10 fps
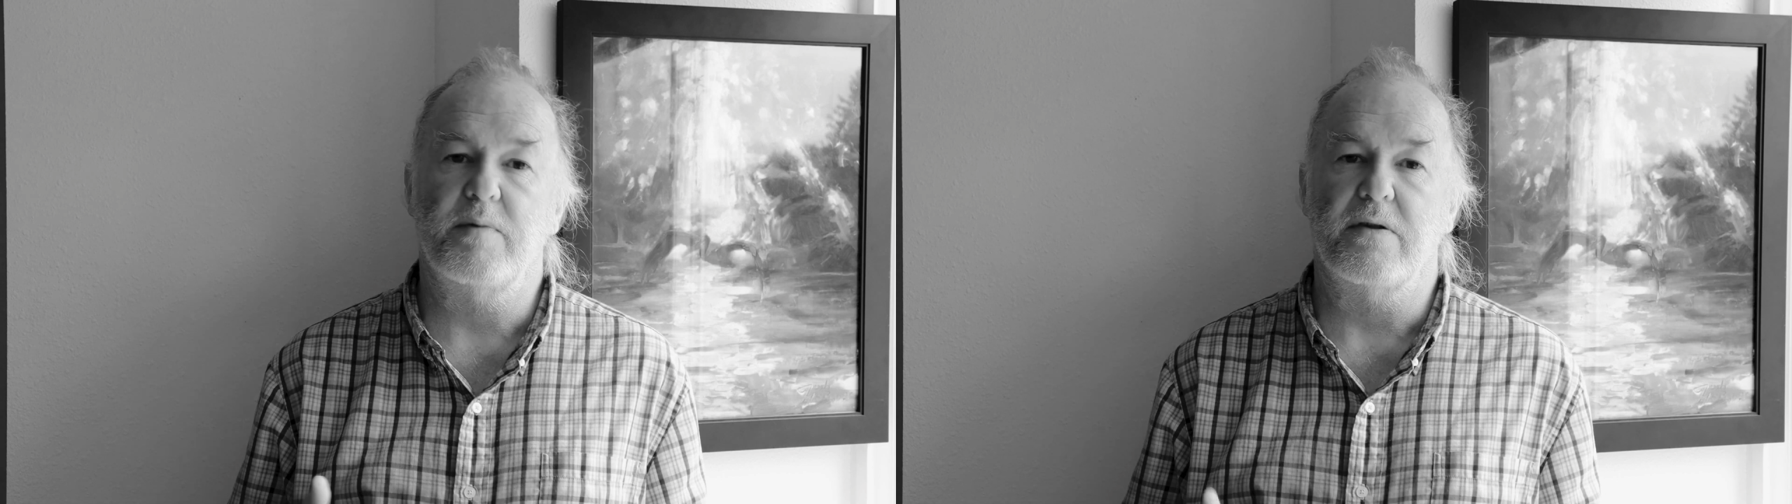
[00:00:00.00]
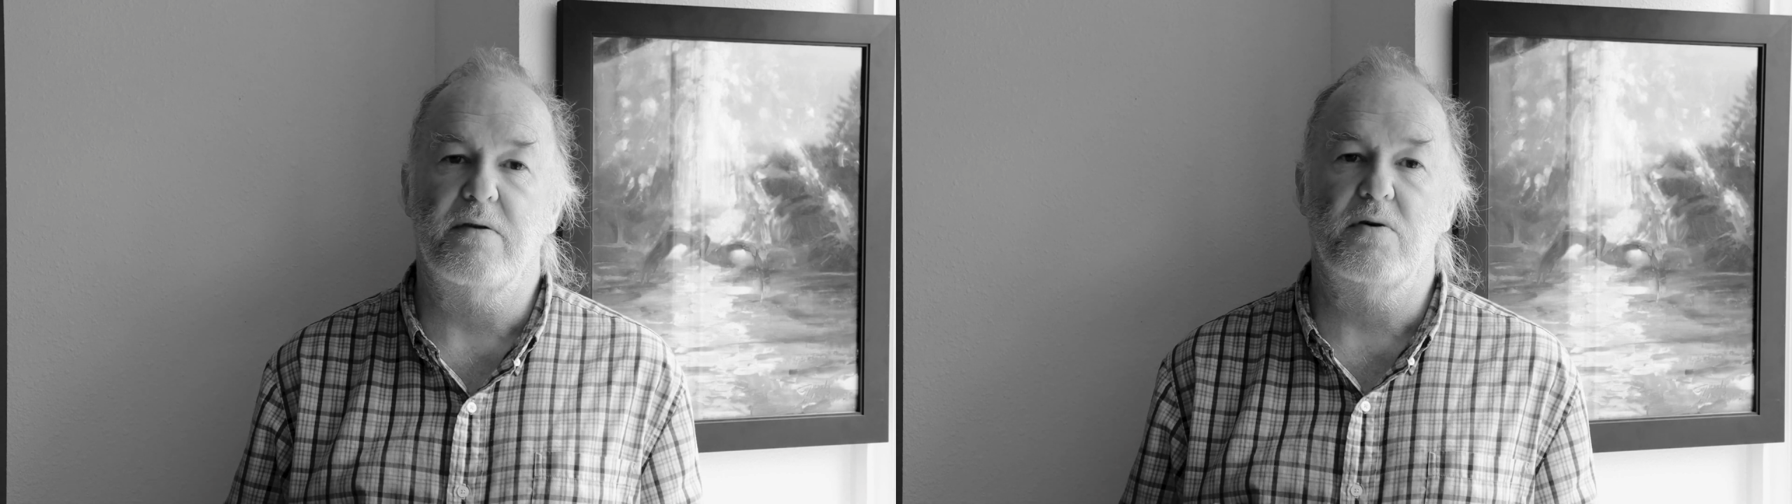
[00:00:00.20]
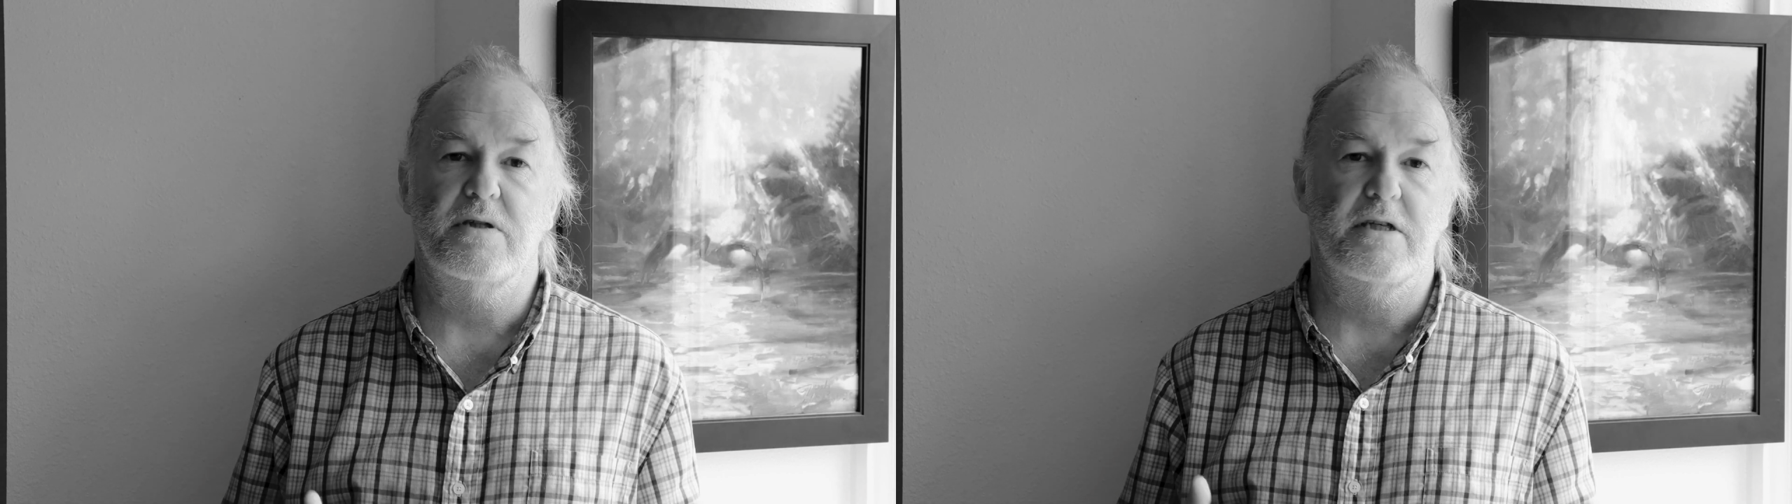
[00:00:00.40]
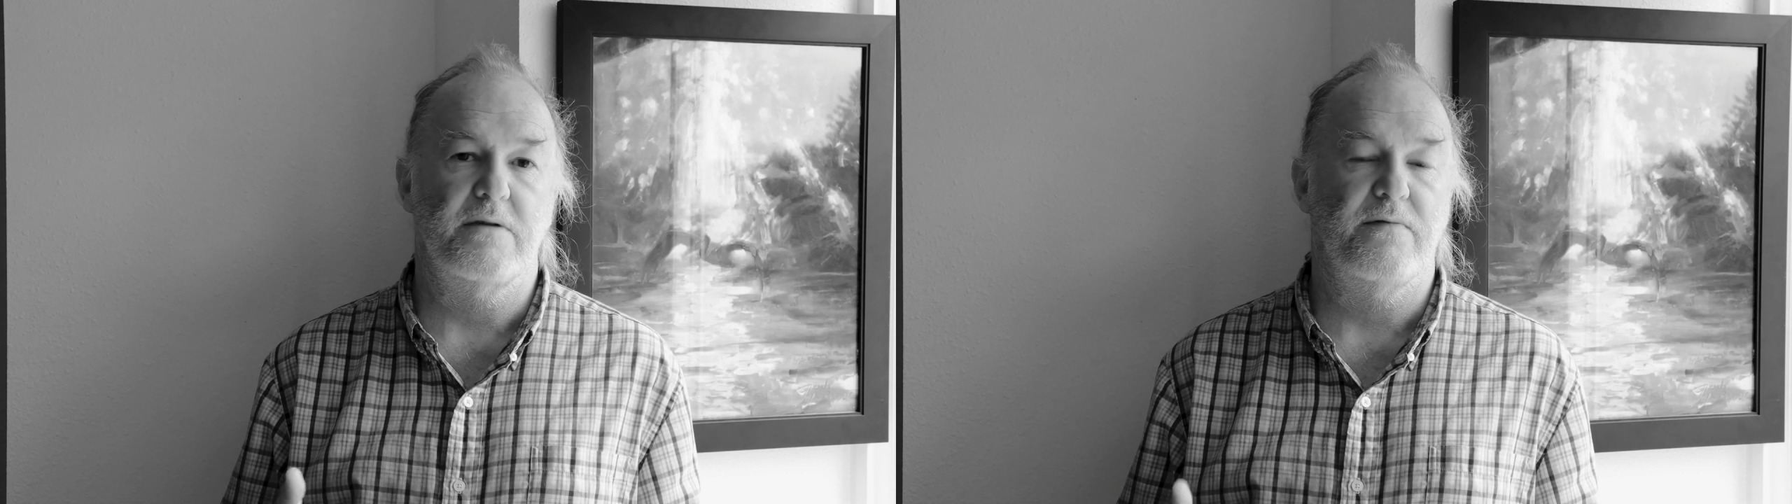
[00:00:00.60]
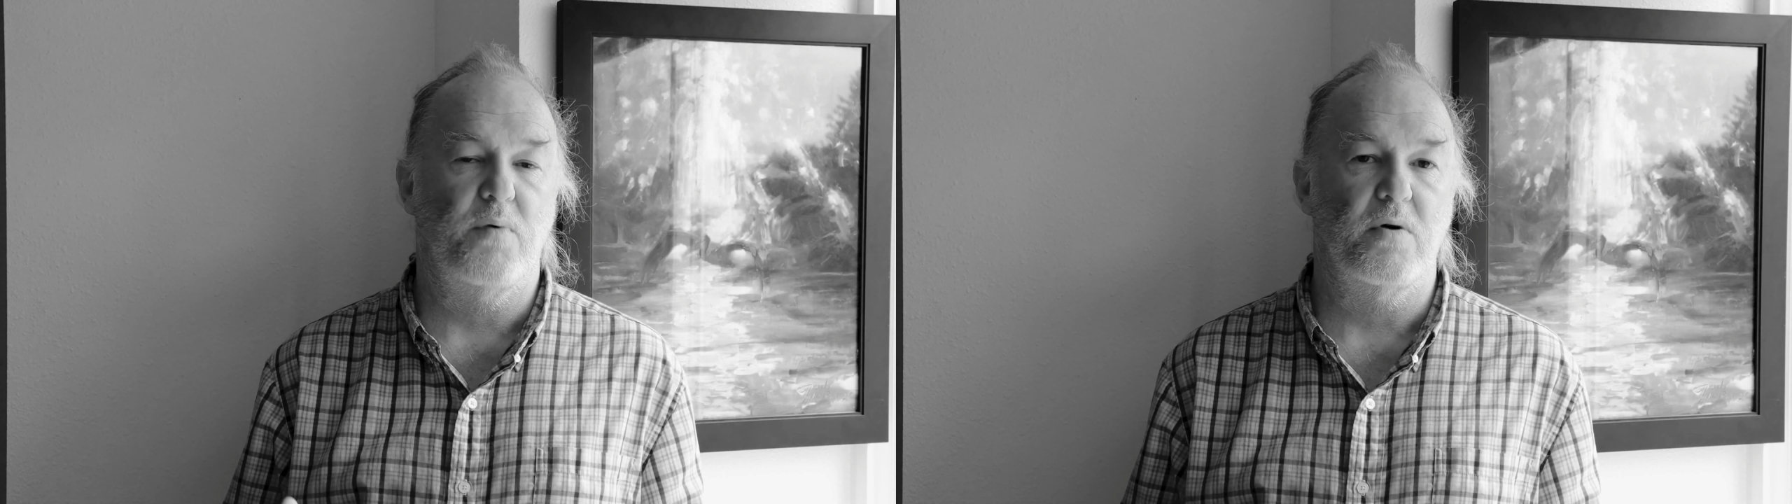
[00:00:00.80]
but
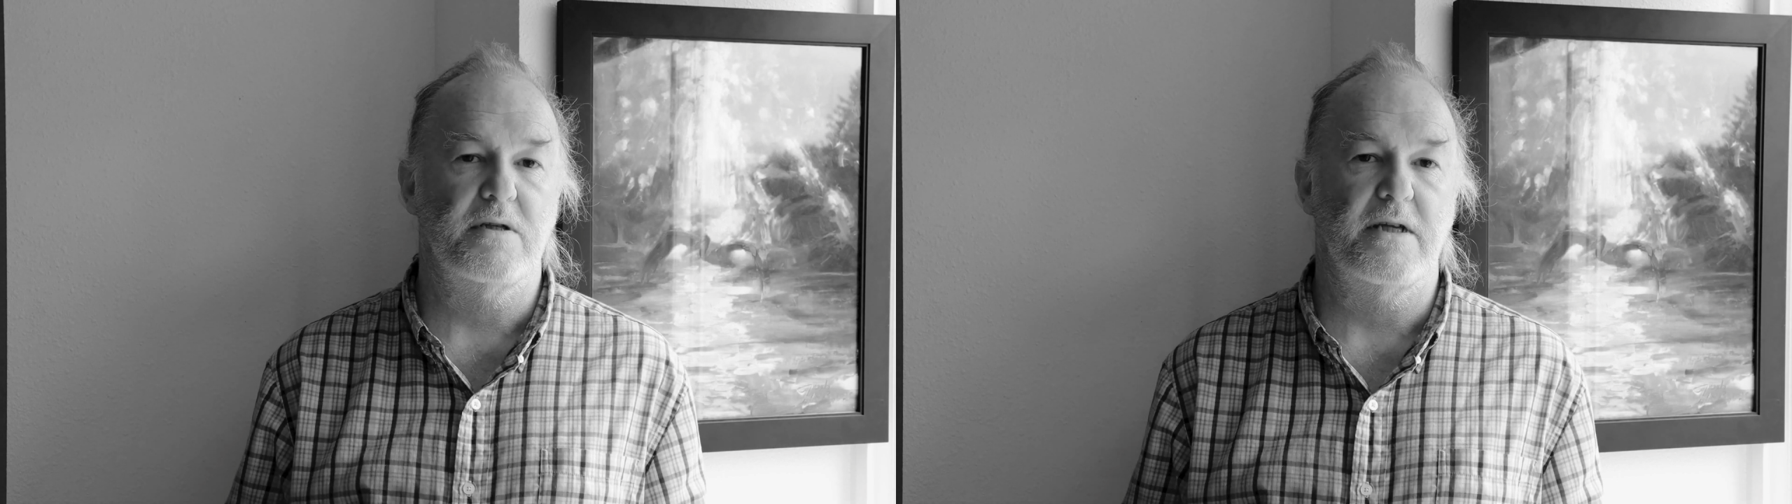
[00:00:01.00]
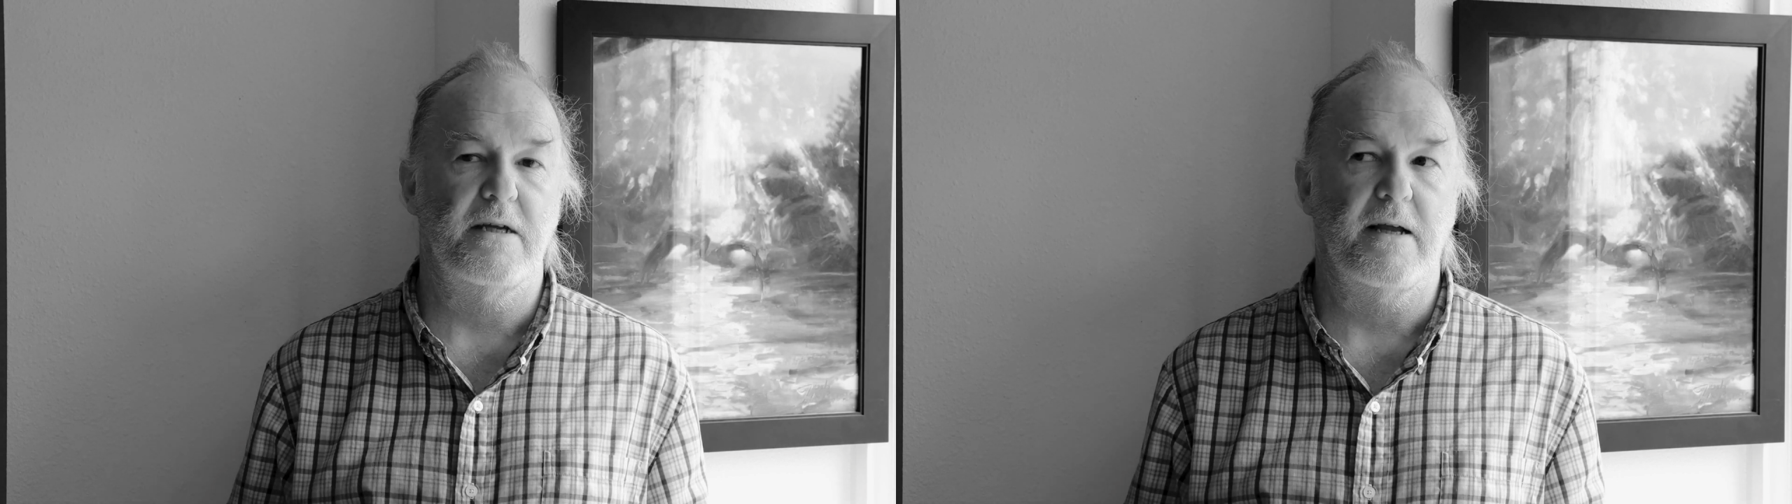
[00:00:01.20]
13, 14.